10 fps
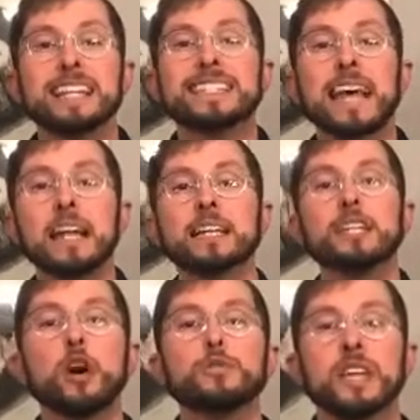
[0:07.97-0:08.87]
selling
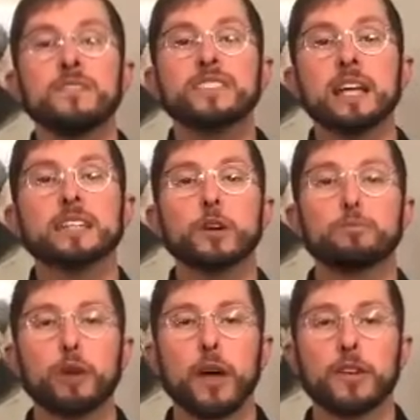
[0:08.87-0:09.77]
their
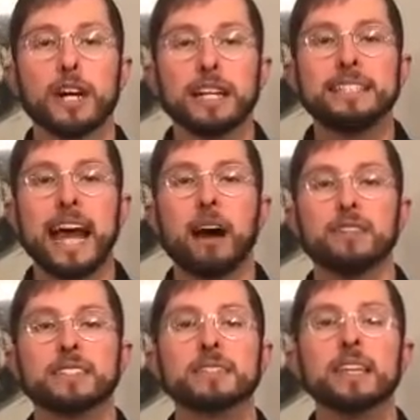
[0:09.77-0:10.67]
brother, down
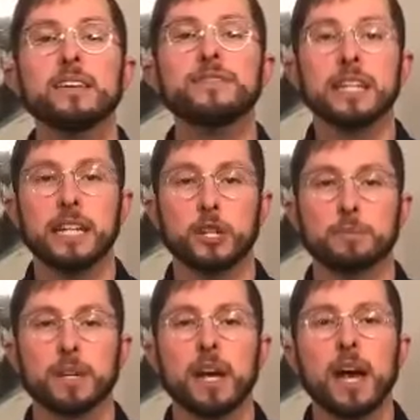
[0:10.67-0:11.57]
as a slave to Egypt.